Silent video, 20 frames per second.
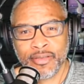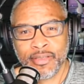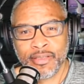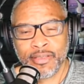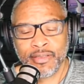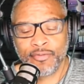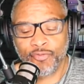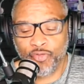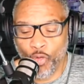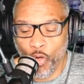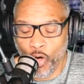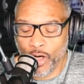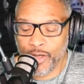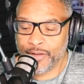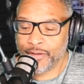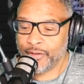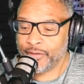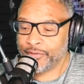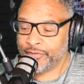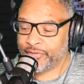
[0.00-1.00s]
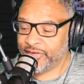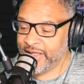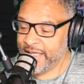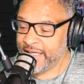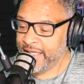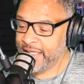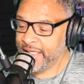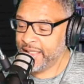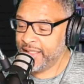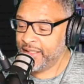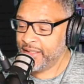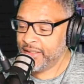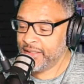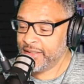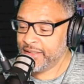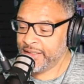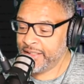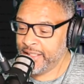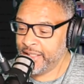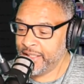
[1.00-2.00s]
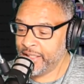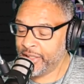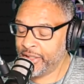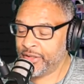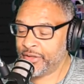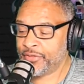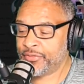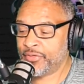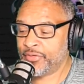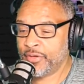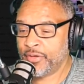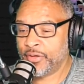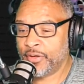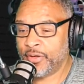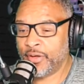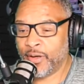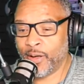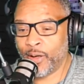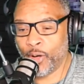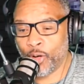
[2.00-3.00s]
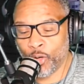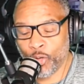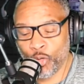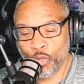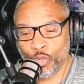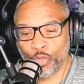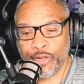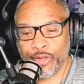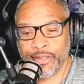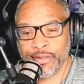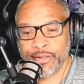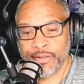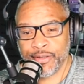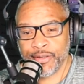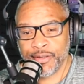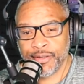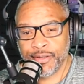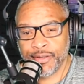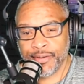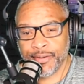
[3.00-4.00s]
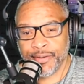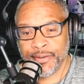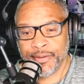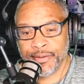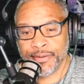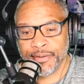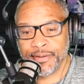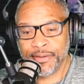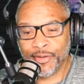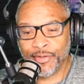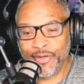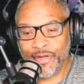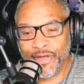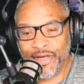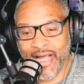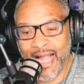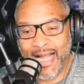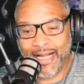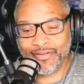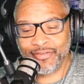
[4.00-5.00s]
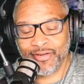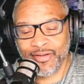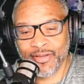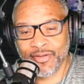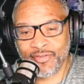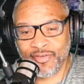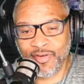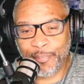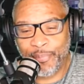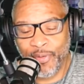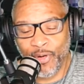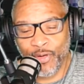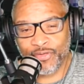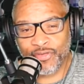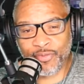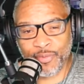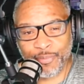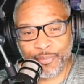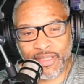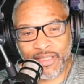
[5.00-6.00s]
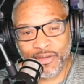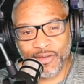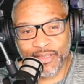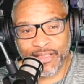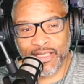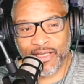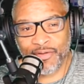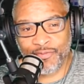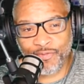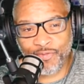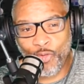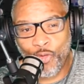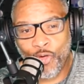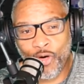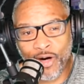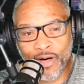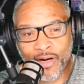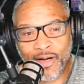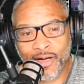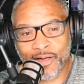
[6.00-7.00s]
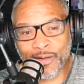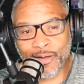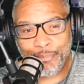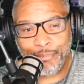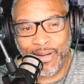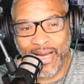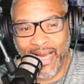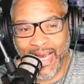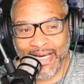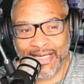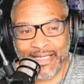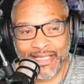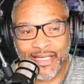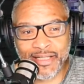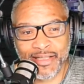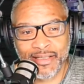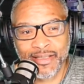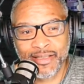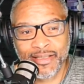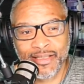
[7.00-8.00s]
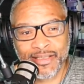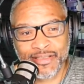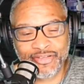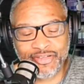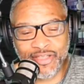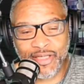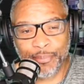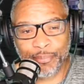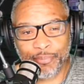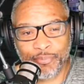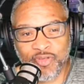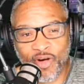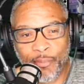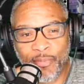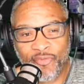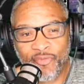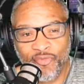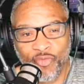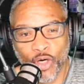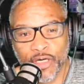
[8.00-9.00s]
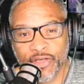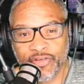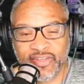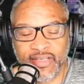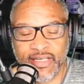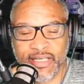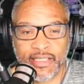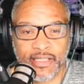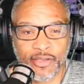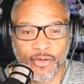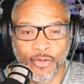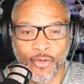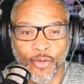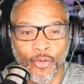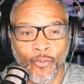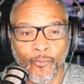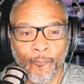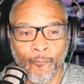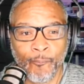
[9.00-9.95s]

fourteen years old. You're not supposed to be looking for a companionship from a fourteen-year-old.